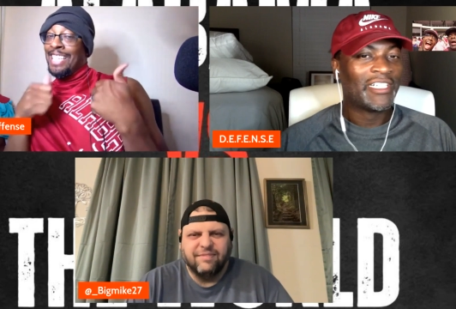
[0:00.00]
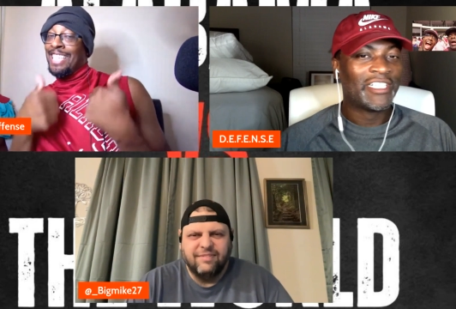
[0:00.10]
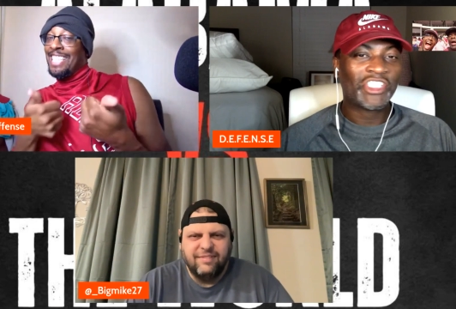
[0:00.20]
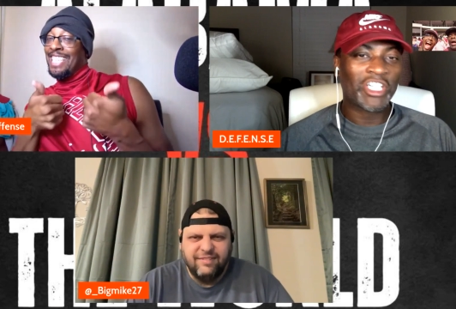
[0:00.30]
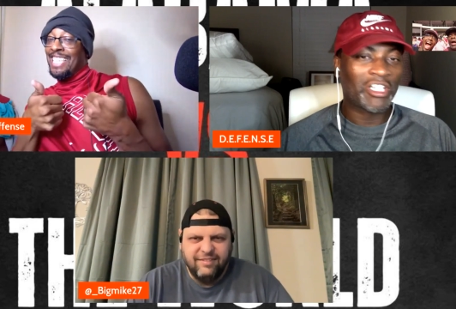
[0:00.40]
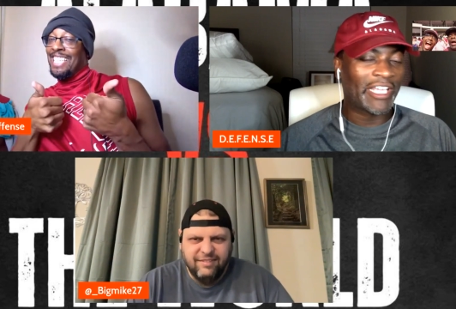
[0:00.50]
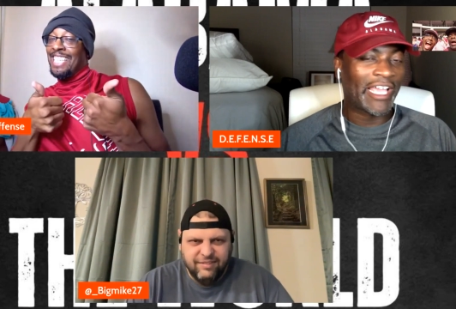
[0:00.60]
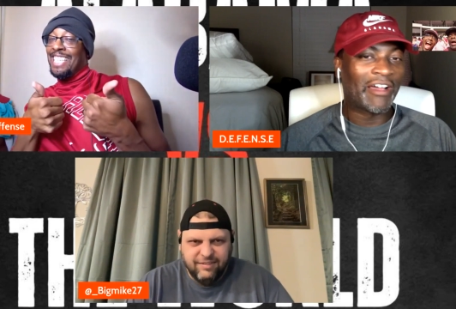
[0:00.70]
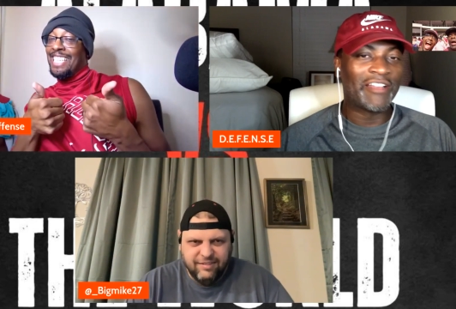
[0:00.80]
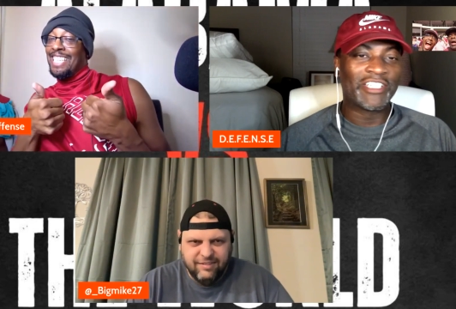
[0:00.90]
Speaker 1: chilling
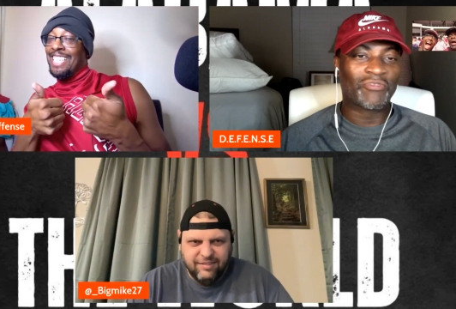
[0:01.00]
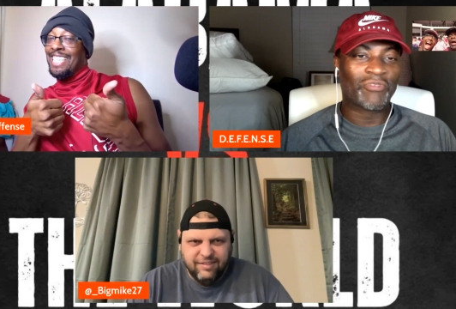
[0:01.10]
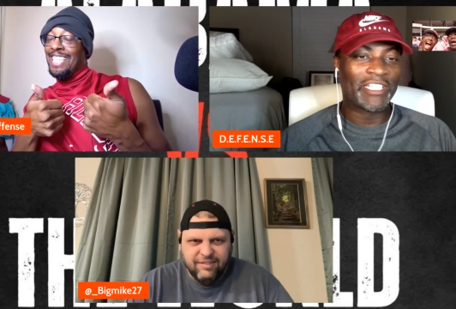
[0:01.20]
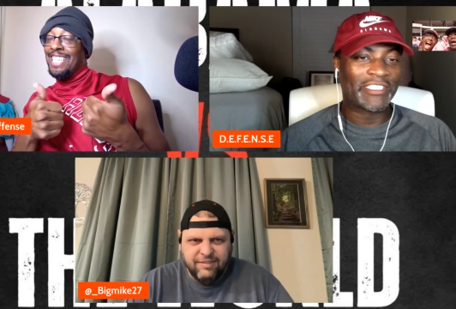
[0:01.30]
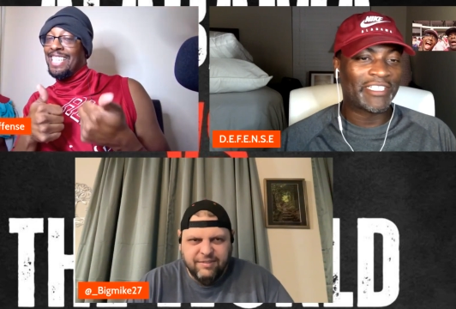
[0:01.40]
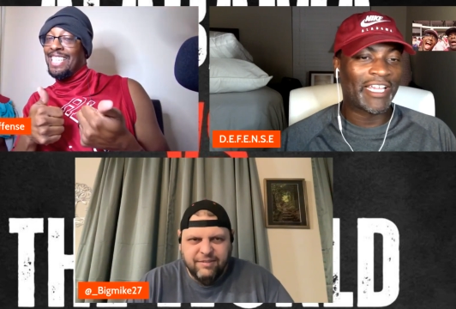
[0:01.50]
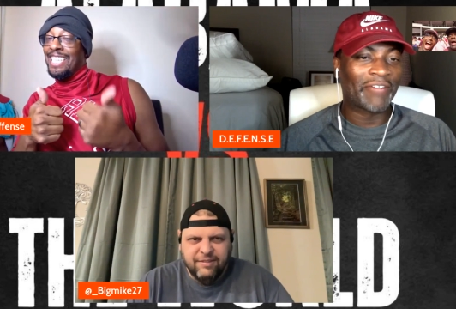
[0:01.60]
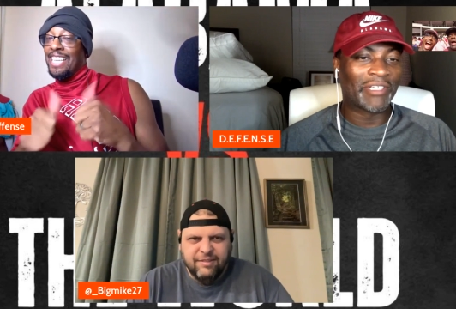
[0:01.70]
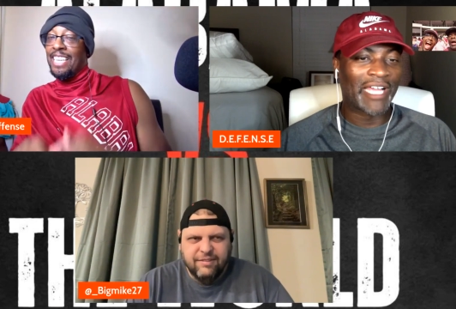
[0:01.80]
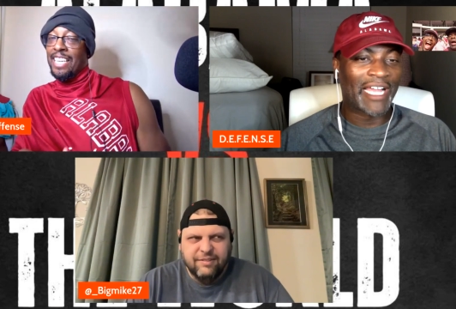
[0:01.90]
out and just resting
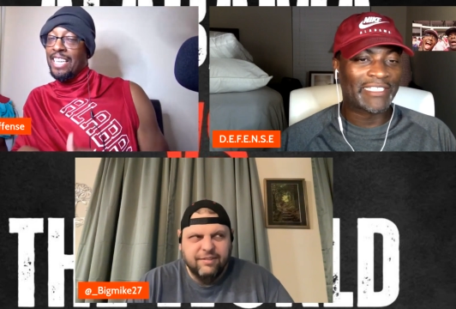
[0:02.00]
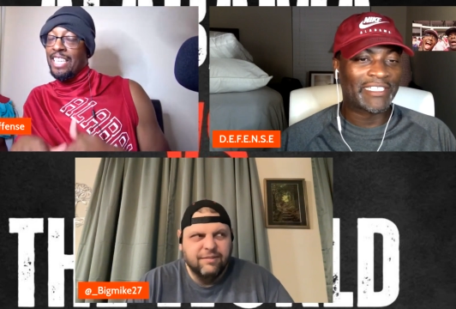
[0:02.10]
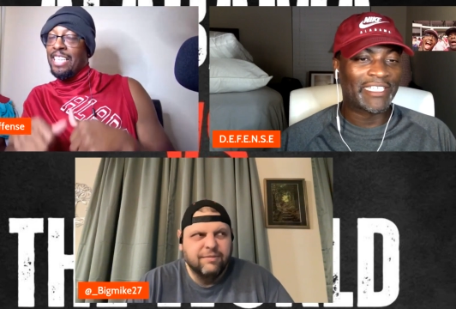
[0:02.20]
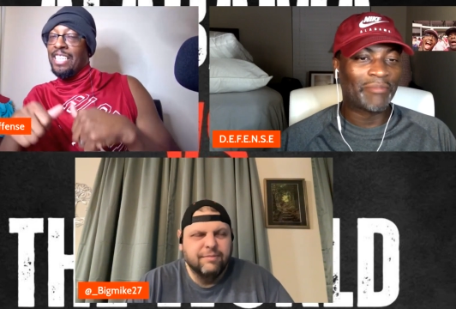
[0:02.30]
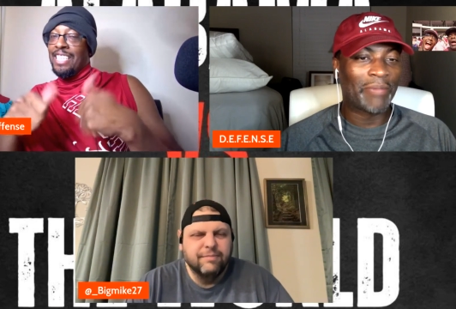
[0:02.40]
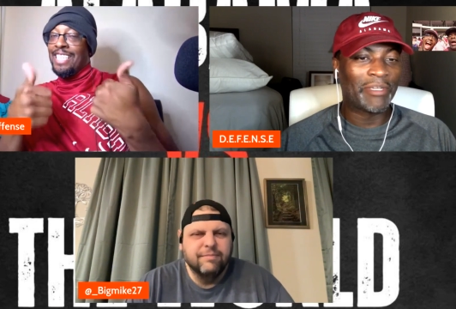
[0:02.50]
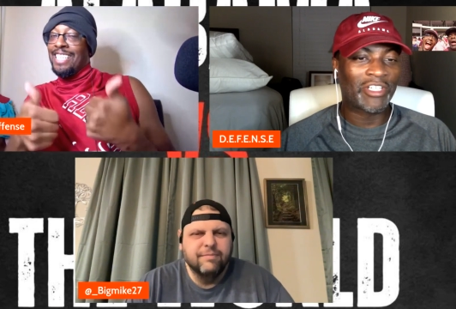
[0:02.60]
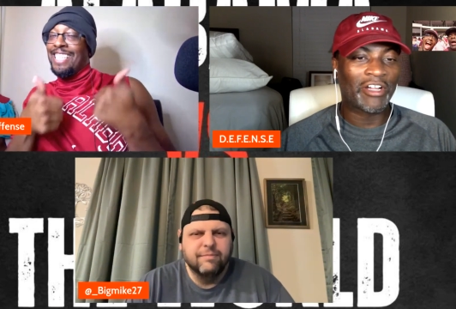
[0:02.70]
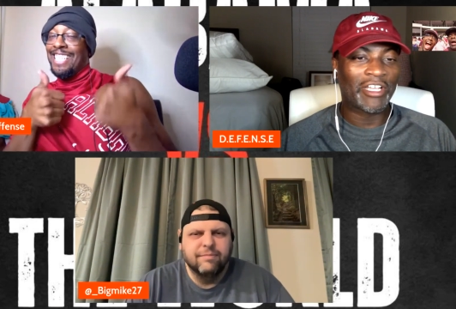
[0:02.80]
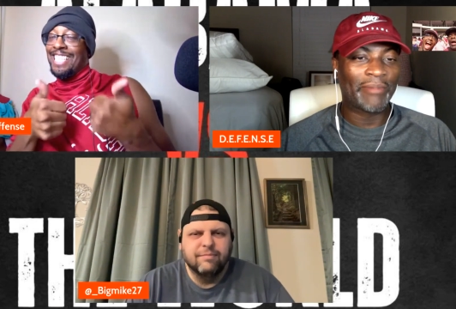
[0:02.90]
and relaxing, maybe
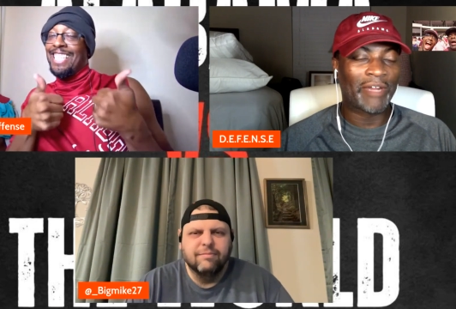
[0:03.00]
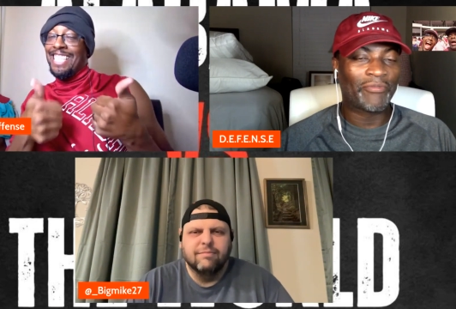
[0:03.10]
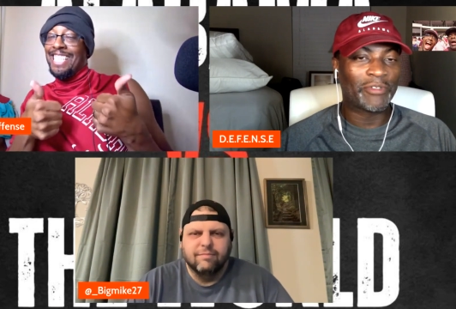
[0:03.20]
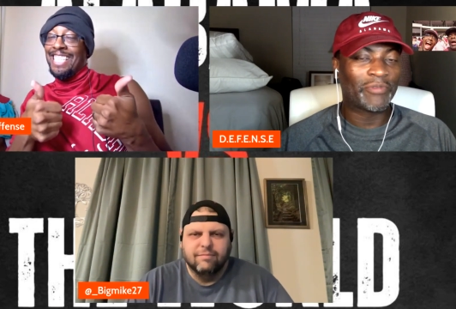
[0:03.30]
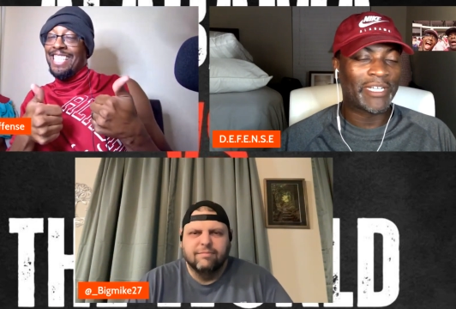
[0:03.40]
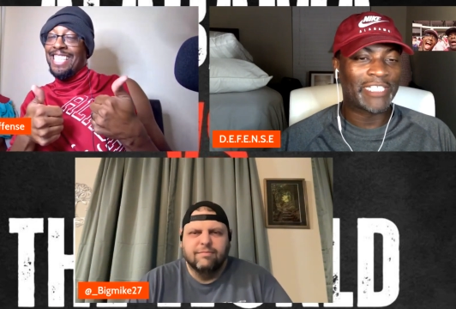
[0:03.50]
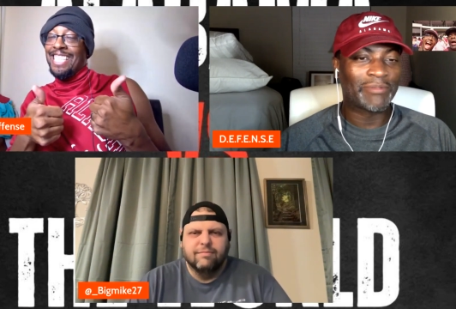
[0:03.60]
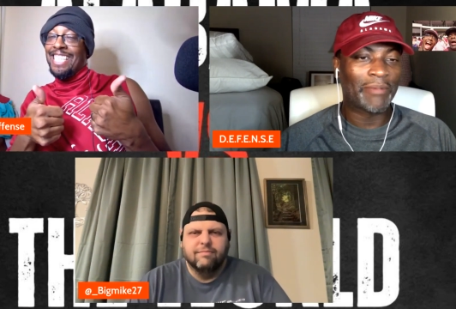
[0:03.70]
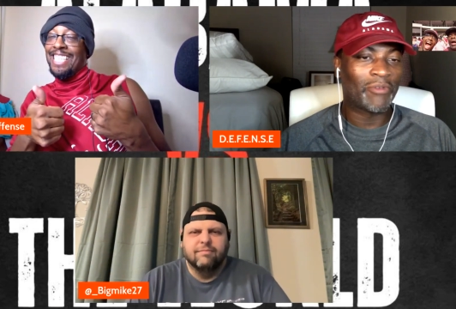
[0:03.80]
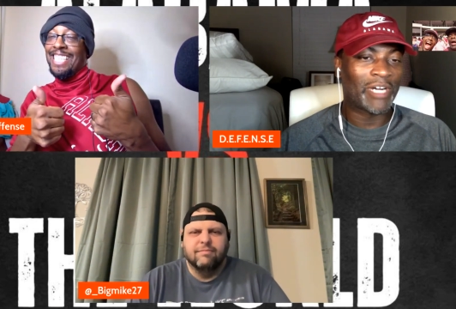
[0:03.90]
talking about a few plays,
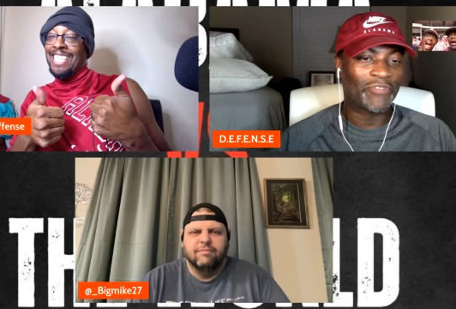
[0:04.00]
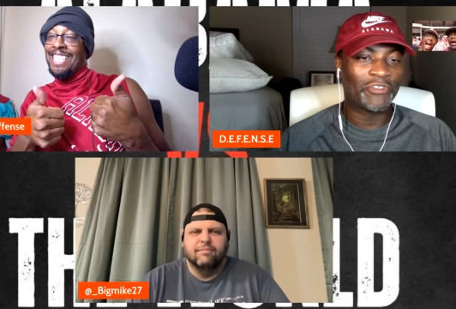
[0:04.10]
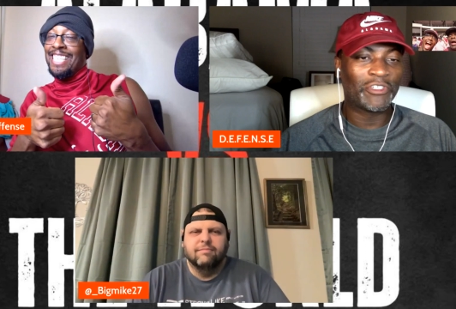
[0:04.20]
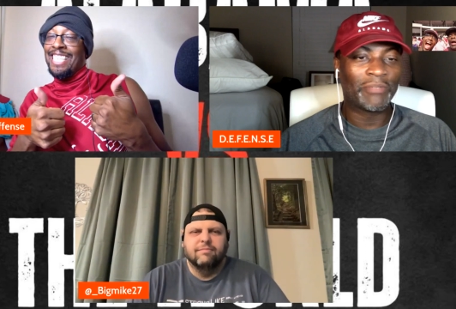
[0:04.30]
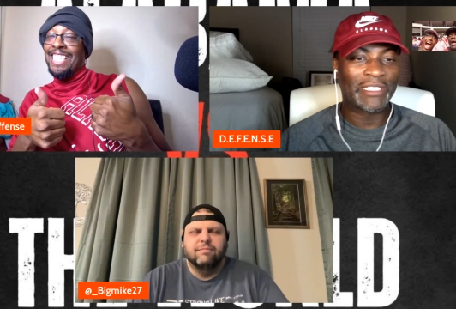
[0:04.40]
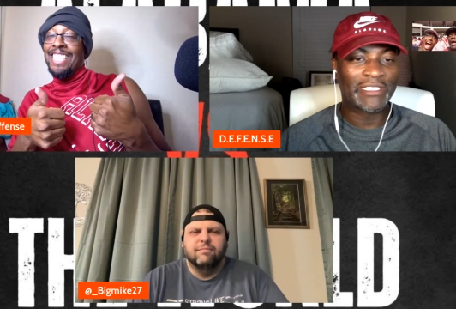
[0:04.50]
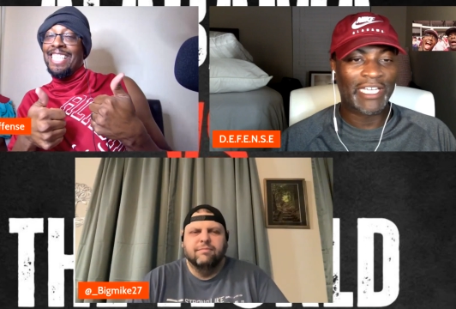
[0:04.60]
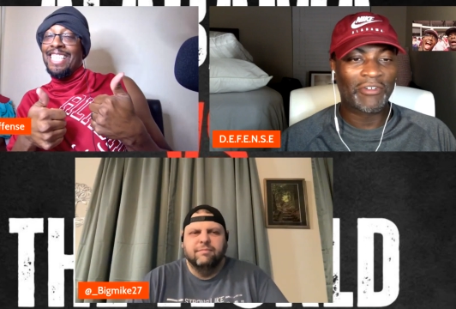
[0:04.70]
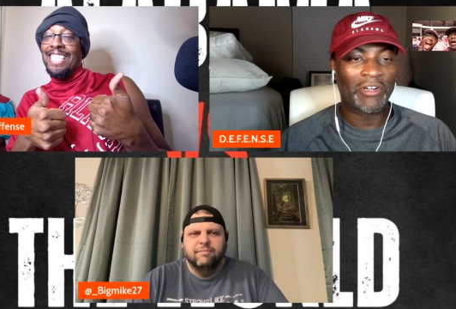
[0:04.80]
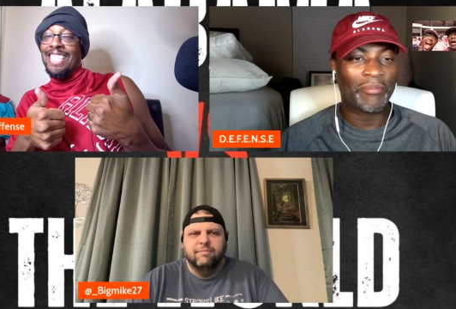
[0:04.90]
maybe watch film,
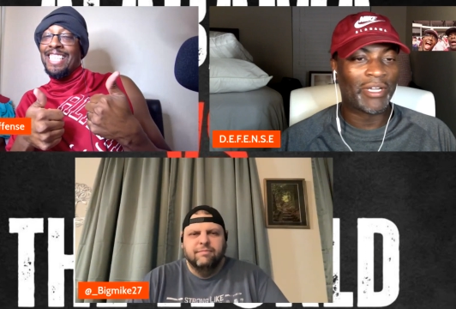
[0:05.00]
etc.